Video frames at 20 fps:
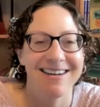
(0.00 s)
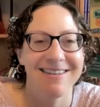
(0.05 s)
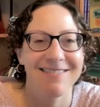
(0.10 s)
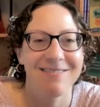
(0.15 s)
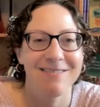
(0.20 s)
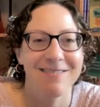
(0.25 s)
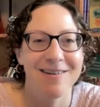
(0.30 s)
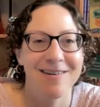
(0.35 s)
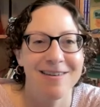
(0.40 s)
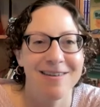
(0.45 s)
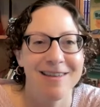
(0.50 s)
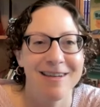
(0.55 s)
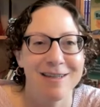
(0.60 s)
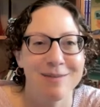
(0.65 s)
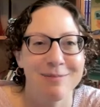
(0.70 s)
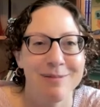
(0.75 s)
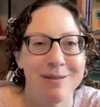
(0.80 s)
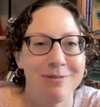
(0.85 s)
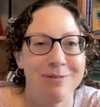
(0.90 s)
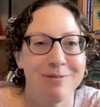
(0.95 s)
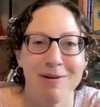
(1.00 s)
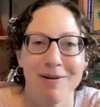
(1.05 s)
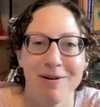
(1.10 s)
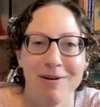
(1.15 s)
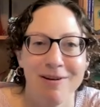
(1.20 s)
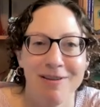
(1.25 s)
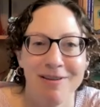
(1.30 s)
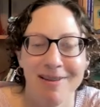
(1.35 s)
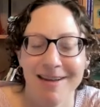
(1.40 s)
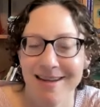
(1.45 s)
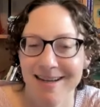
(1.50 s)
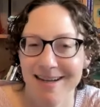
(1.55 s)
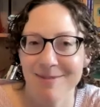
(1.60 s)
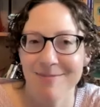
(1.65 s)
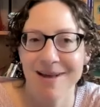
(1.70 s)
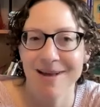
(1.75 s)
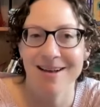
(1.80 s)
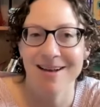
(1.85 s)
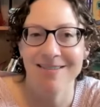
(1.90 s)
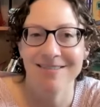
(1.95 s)
were things people were thinking
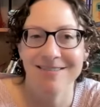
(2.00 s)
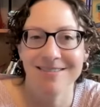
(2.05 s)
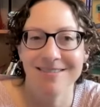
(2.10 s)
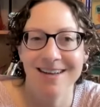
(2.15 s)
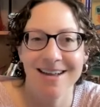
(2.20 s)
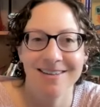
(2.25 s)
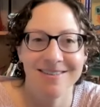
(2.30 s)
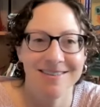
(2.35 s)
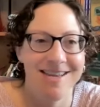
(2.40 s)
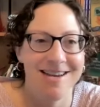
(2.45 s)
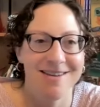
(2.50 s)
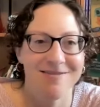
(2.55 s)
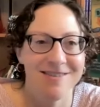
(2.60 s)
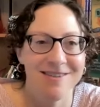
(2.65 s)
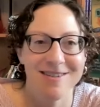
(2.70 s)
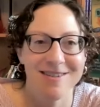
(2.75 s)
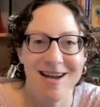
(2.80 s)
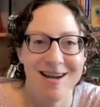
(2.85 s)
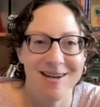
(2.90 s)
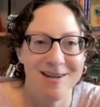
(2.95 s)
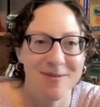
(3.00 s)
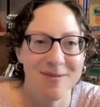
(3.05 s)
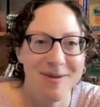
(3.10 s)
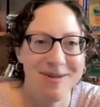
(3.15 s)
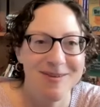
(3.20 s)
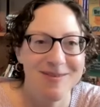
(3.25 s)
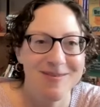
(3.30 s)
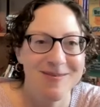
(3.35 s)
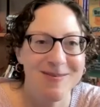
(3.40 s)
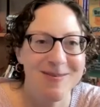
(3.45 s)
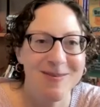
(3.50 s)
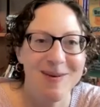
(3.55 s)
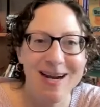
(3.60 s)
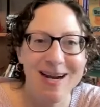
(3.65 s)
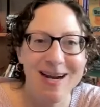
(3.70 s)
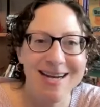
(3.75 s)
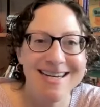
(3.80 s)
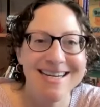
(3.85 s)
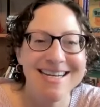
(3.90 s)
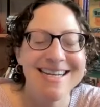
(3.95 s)
about outside of this document,
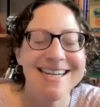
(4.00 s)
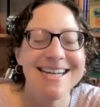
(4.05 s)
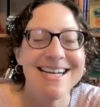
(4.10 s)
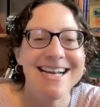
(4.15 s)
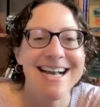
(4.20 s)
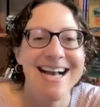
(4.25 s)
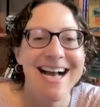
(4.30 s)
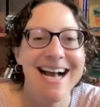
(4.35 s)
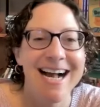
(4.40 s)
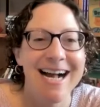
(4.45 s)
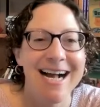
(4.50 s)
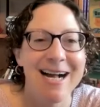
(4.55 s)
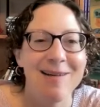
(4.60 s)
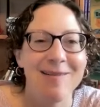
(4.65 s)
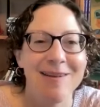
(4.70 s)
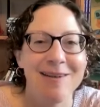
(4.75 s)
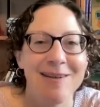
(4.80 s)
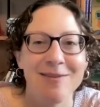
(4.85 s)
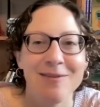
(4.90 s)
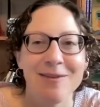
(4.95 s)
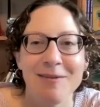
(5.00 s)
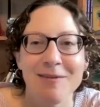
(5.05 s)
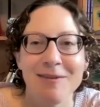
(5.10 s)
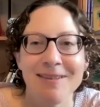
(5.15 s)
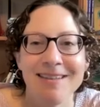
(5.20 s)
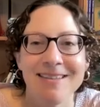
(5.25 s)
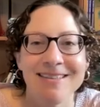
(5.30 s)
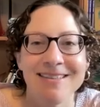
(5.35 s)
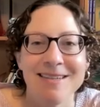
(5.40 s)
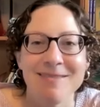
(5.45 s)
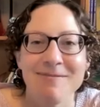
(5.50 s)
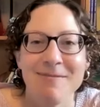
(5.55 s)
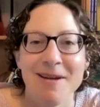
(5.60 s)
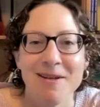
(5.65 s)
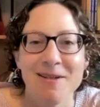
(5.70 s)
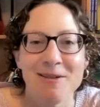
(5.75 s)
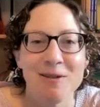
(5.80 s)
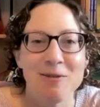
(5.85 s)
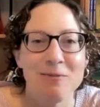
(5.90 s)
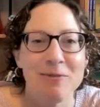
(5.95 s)
right? And you know what they say
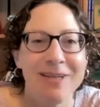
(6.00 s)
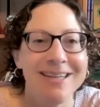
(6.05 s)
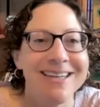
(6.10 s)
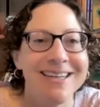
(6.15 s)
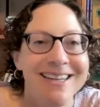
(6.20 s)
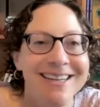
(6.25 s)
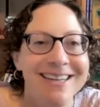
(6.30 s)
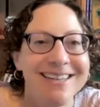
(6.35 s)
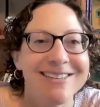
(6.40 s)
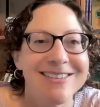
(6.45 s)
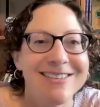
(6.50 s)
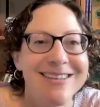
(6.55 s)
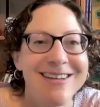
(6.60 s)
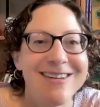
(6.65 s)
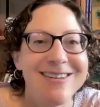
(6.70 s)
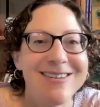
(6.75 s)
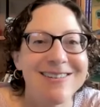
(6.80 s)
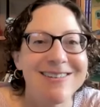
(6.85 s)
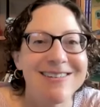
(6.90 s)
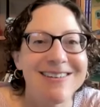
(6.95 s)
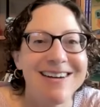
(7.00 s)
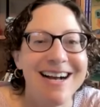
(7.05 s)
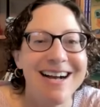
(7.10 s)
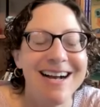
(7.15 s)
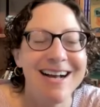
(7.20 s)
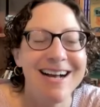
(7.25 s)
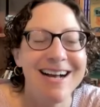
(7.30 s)
about assuming. So